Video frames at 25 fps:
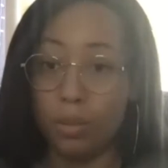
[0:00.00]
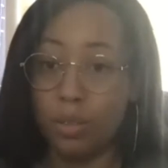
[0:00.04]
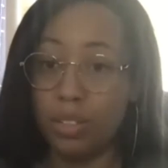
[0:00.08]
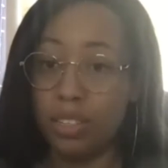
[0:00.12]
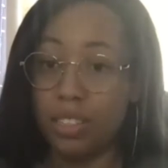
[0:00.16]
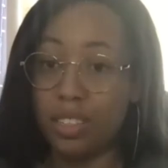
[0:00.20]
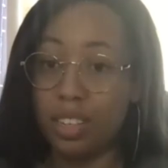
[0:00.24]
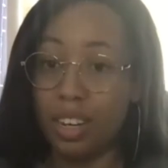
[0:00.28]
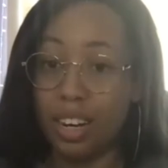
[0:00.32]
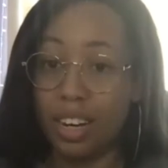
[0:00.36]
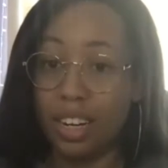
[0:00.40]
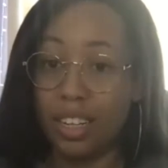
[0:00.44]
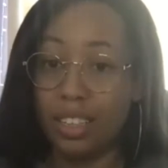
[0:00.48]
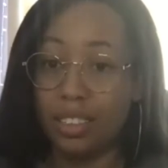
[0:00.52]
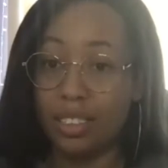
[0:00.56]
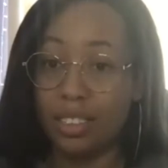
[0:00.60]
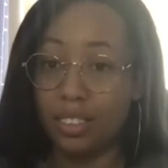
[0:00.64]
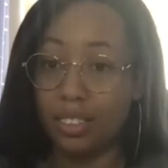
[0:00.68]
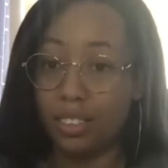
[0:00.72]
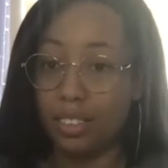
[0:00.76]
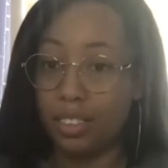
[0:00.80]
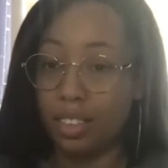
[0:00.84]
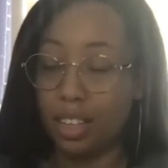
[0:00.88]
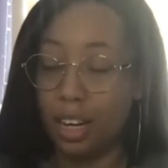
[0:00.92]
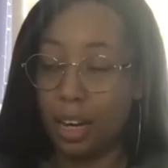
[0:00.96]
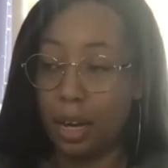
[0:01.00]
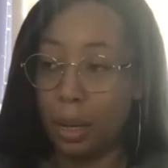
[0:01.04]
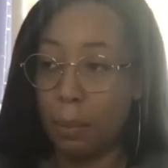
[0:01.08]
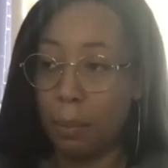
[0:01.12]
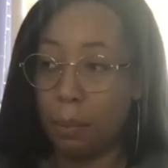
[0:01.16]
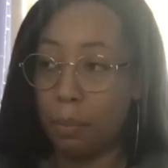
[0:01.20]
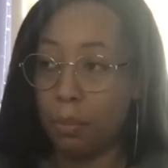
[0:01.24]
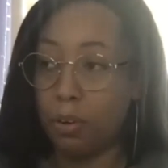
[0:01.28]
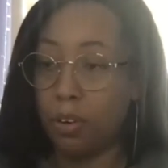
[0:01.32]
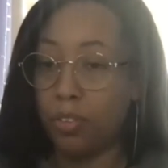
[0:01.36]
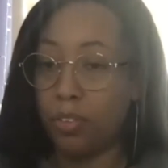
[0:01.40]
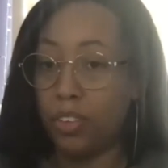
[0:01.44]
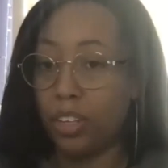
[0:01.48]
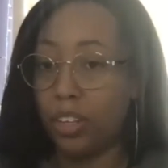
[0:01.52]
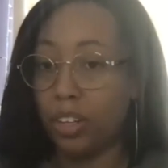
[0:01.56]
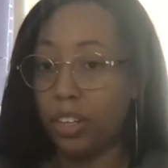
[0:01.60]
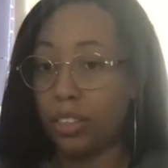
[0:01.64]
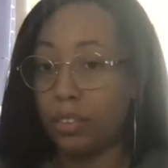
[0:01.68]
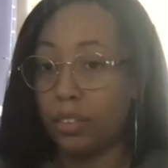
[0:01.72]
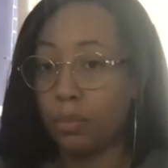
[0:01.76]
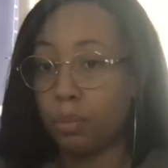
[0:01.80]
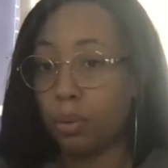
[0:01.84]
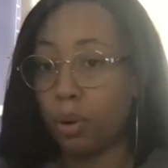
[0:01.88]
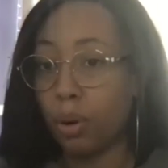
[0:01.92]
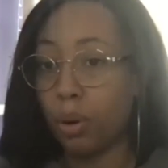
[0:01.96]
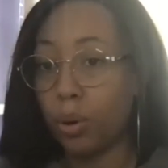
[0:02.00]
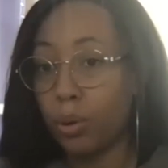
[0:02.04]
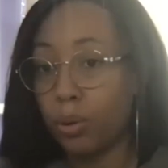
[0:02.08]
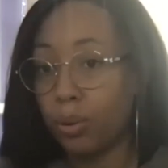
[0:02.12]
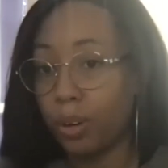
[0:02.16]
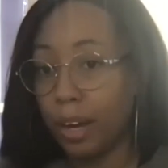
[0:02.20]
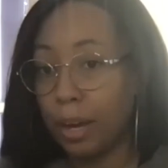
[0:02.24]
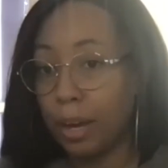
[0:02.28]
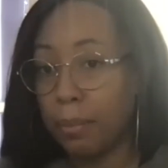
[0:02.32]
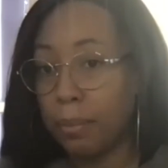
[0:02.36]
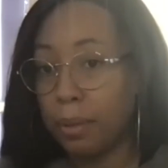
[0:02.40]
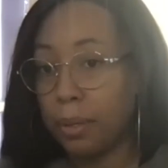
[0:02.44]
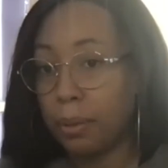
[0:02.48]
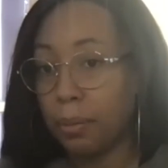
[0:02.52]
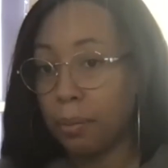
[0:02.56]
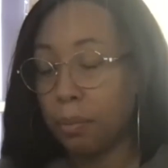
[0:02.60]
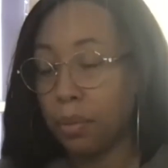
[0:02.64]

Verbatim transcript: not um, privy on programming,